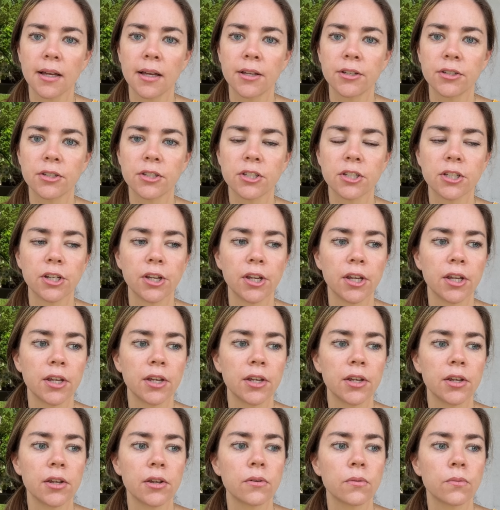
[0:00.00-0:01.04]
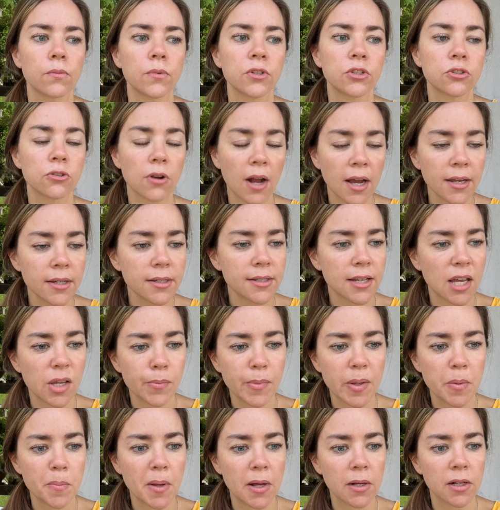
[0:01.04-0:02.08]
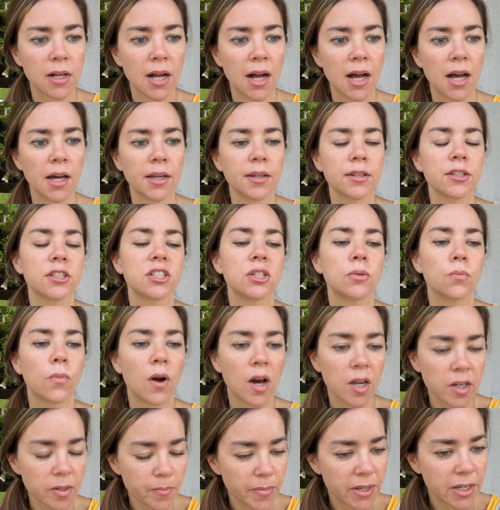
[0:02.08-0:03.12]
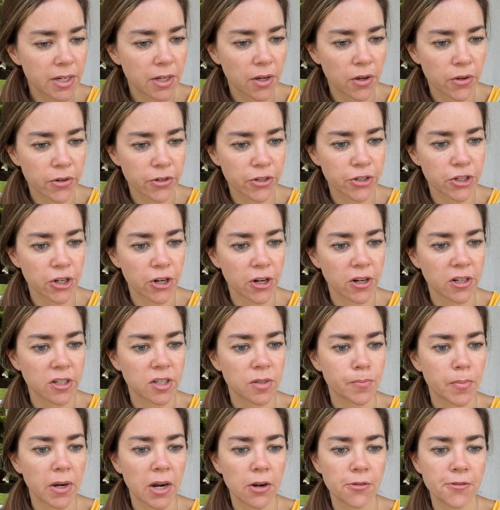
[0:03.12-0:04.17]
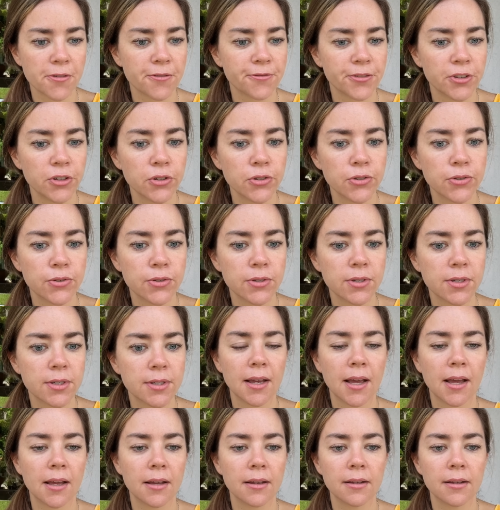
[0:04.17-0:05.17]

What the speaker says: and she was trying to tell me about God, and she wanted me to go to church, but I refused.